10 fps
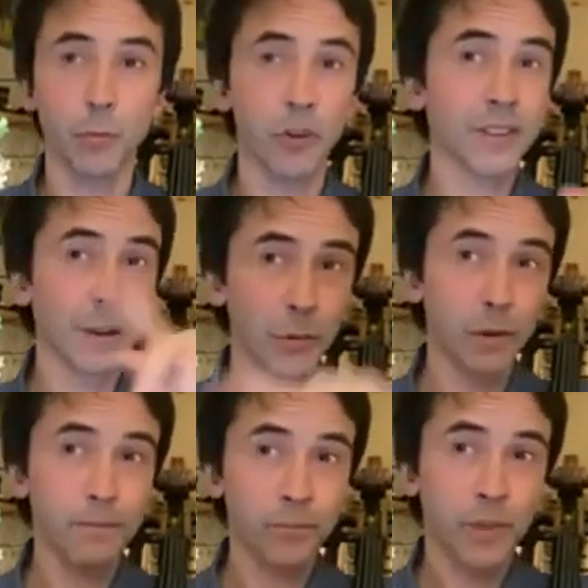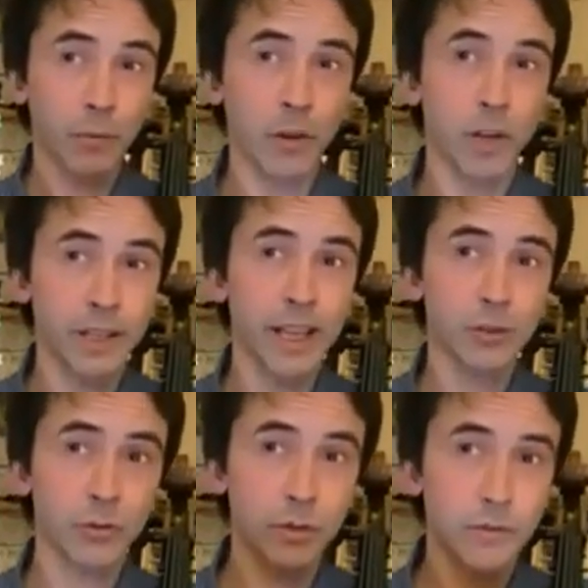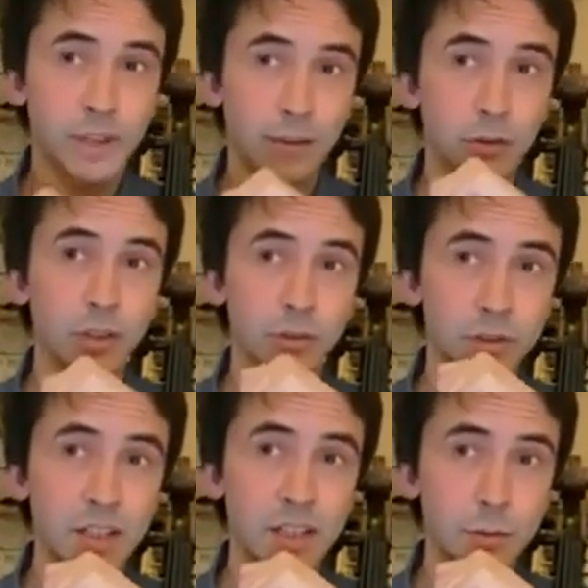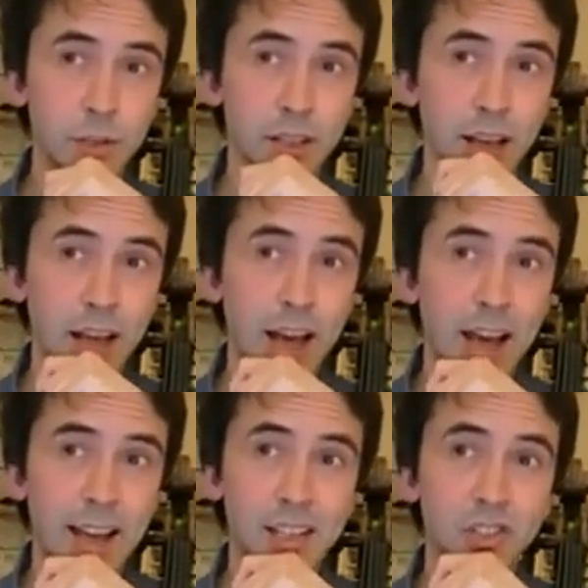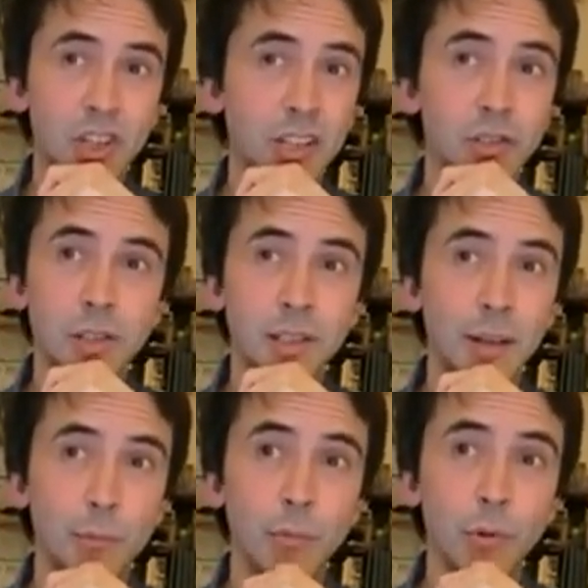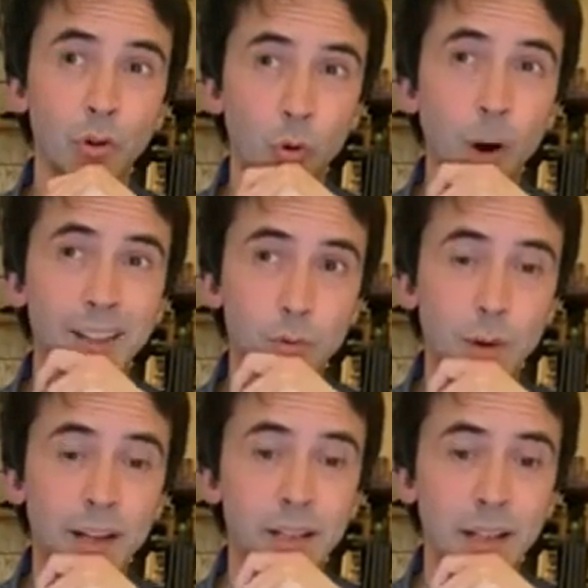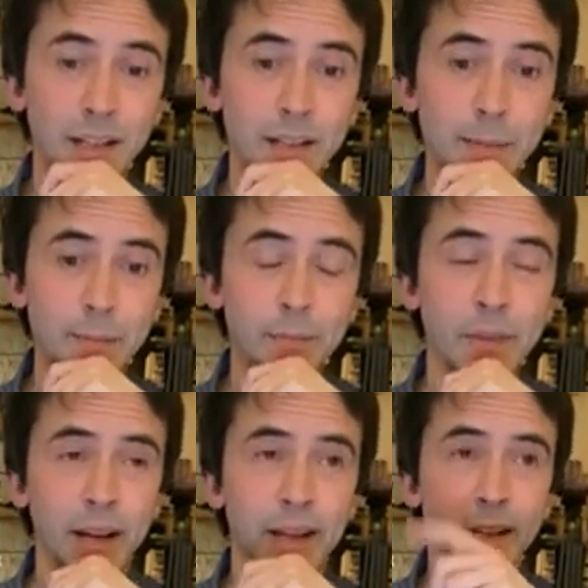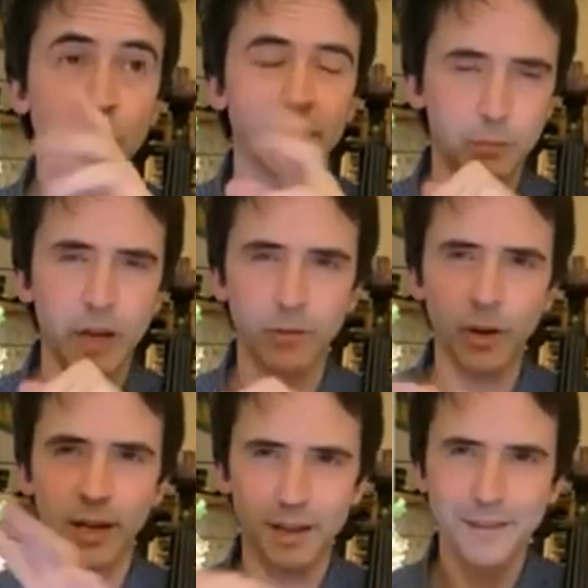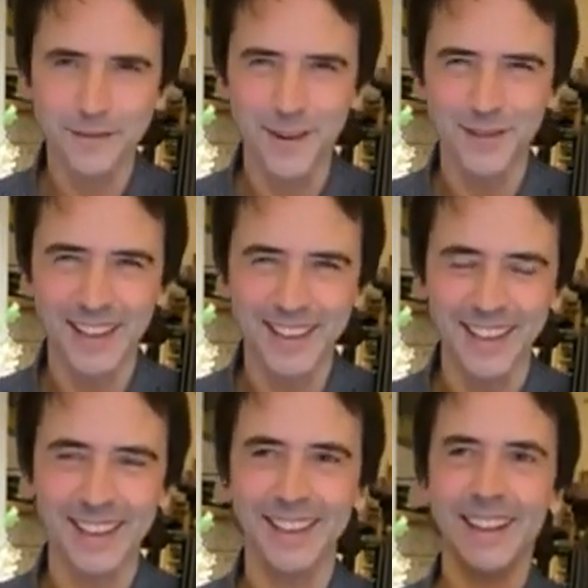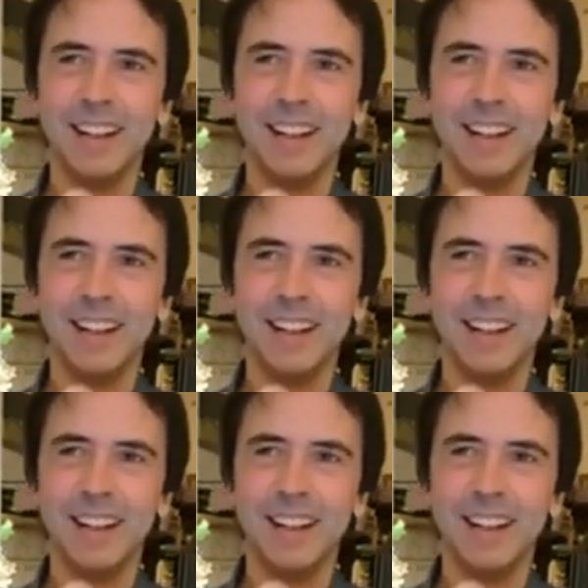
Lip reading: For example, when we get to the Gavottes of the sixth suite, I change the tempo quite radically, and I will explain why when we get there.